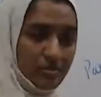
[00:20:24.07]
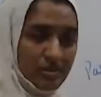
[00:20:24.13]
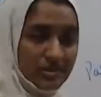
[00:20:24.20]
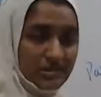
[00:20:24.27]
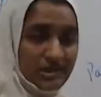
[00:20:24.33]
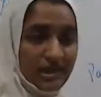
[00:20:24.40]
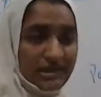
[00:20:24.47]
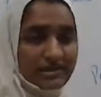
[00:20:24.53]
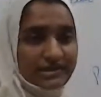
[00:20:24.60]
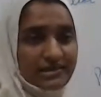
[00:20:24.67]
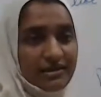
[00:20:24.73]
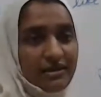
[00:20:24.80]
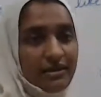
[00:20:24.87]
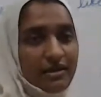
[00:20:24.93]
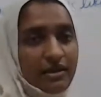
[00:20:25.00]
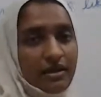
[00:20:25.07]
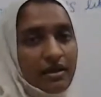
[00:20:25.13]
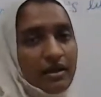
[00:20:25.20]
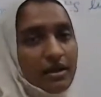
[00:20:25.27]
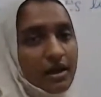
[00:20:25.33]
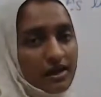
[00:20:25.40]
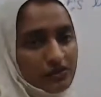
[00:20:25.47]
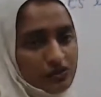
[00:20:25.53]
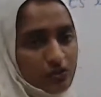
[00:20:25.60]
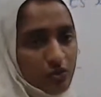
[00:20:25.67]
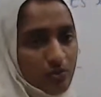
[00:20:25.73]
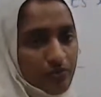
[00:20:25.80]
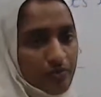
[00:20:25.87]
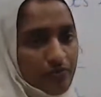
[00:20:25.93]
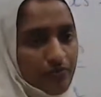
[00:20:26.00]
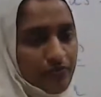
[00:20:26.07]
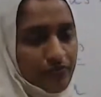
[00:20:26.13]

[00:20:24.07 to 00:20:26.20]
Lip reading: means that is the rhizome.